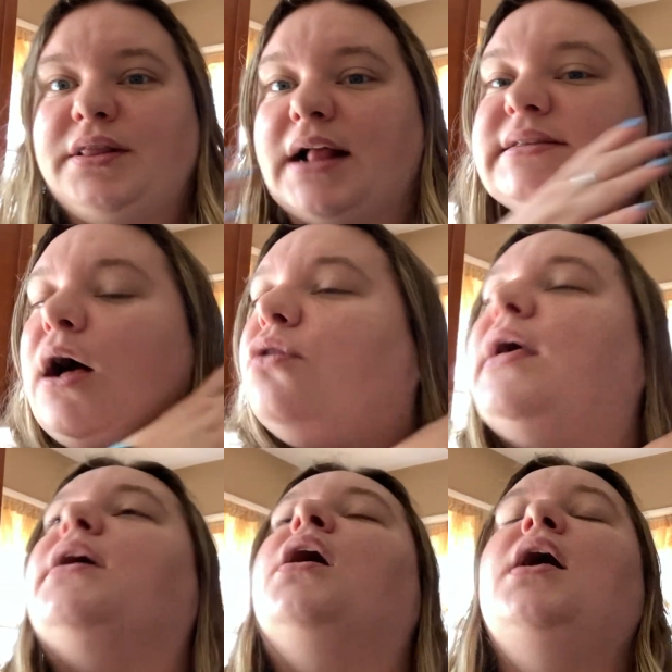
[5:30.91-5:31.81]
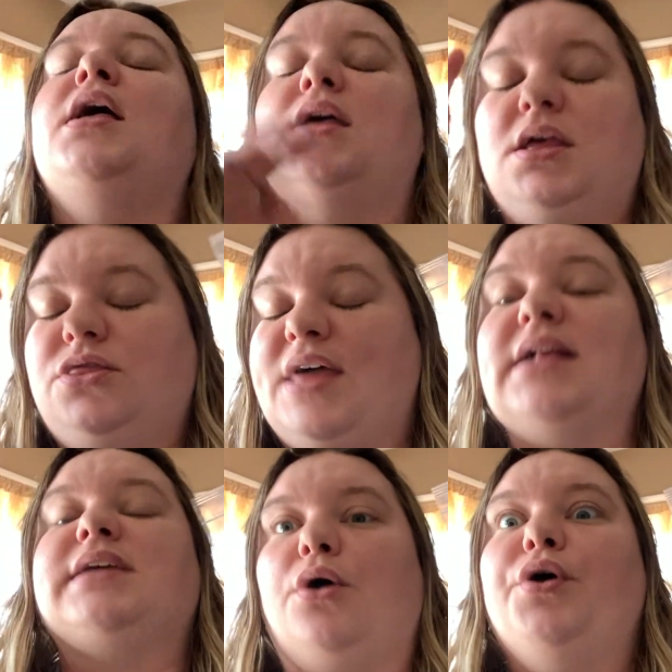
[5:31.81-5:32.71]
That's how, like,
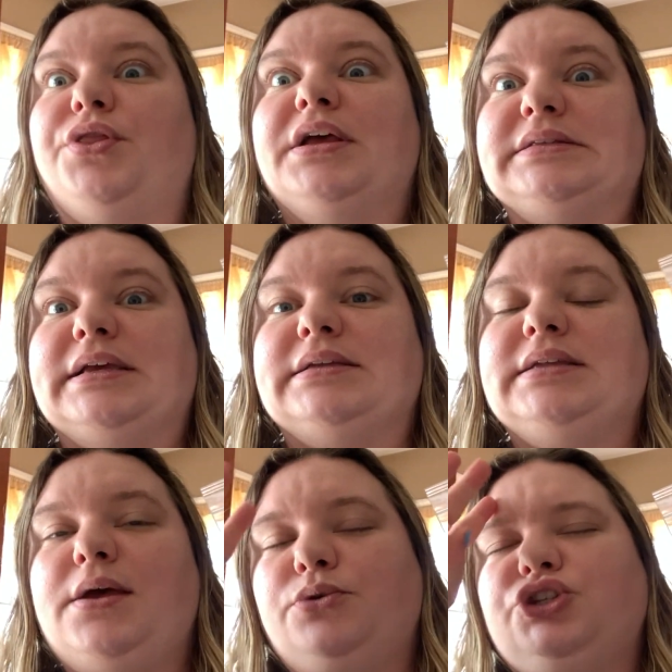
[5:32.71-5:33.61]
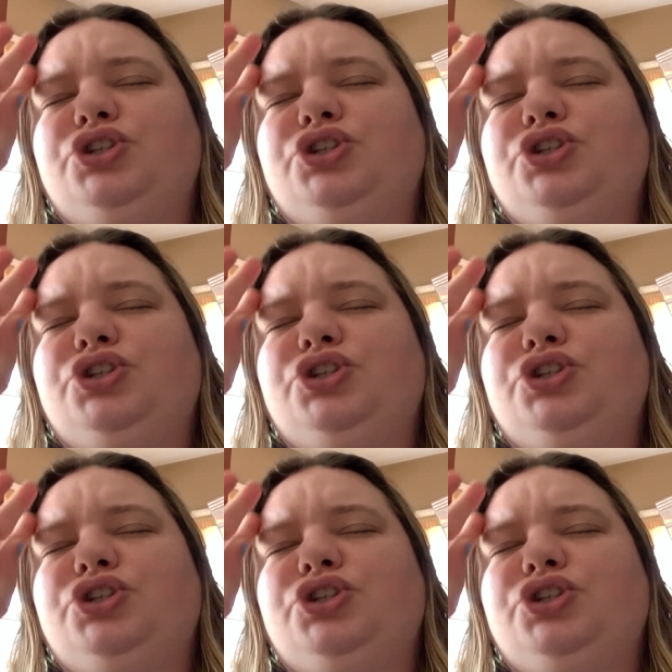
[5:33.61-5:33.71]
that's how good this is. It was